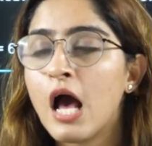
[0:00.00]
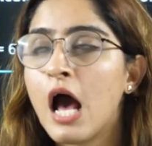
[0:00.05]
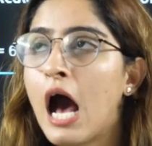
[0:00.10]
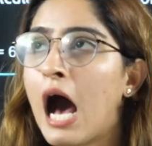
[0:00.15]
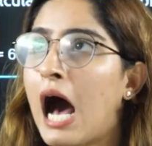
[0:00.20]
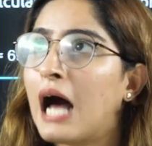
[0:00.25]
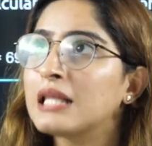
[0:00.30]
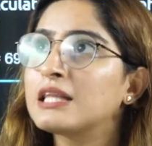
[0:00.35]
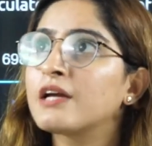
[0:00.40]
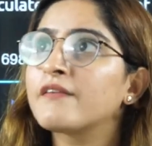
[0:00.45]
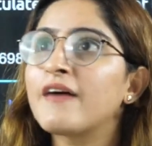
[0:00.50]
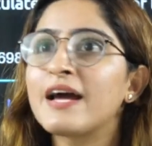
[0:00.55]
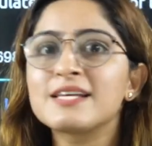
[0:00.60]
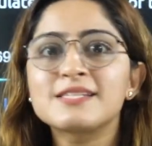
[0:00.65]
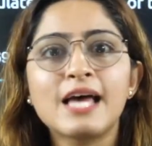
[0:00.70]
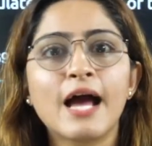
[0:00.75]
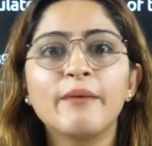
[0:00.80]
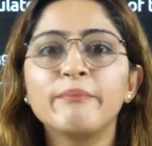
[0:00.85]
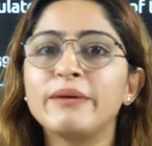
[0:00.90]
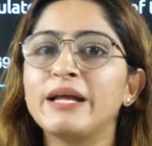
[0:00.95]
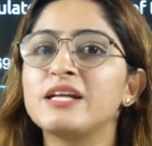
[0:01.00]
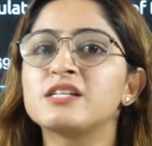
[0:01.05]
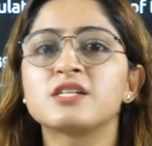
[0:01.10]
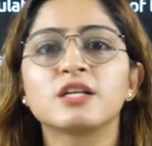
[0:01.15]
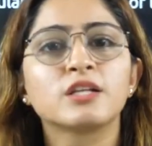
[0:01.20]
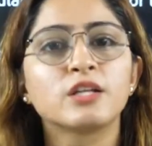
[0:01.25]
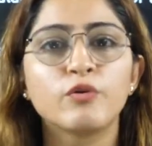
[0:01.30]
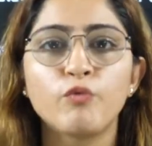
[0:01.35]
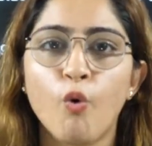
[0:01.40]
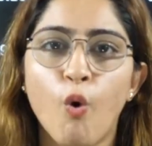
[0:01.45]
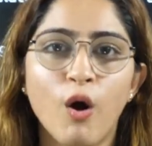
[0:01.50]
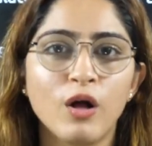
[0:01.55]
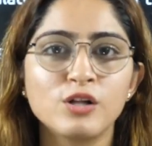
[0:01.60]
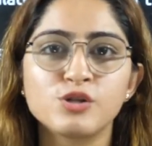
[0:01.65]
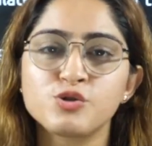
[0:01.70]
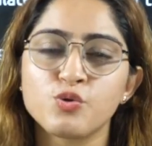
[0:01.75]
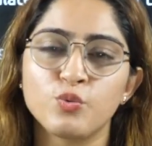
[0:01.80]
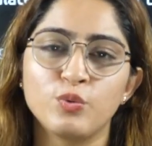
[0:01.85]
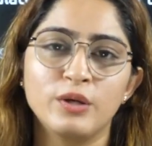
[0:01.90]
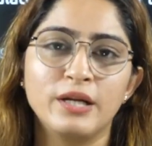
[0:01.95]
Otherwise, I'm teaching the walls
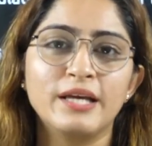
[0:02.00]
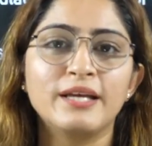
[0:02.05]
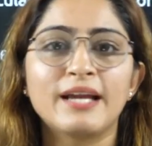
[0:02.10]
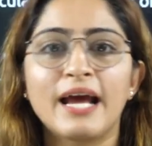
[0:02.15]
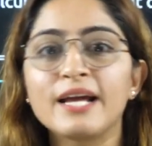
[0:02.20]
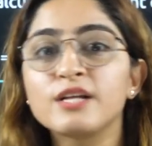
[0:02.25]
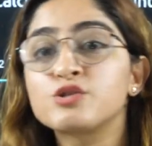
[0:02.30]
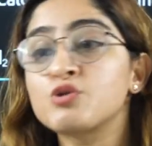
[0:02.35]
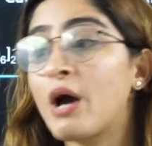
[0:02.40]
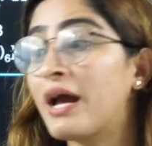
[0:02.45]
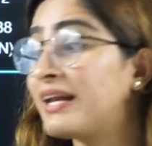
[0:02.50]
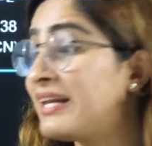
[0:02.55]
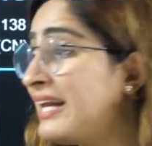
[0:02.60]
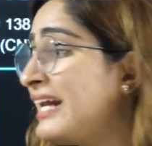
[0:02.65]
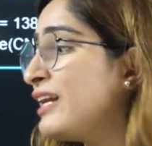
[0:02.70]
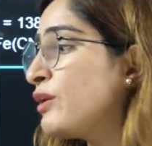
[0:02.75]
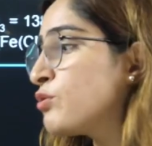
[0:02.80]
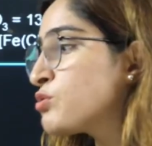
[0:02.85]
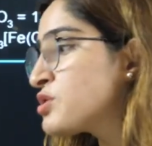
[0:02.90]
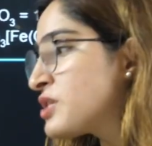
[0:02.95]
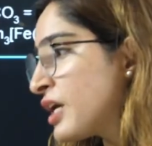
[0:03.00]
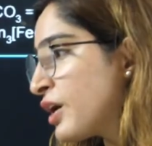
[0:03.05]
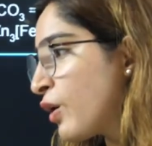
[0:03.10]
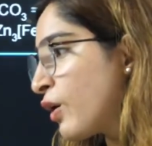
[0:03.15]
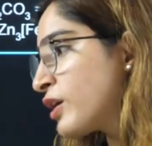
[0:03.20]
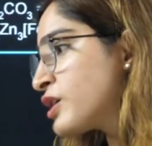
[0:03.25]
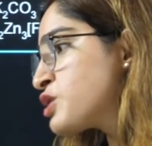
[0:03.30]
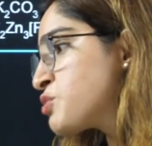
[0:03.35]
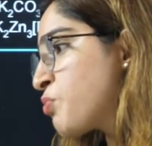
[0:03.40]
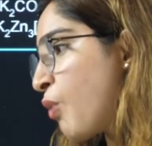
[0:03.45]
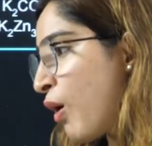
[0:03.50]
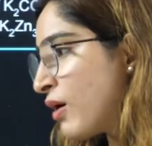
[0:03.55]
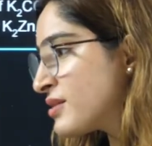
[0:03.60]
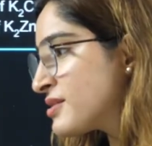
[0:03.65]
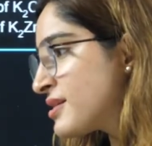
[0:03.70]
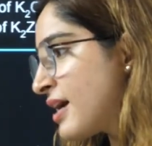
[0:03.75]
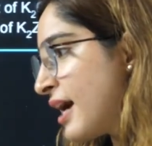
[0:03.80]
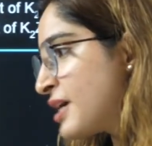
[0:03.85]
only, right? So I need to see your response as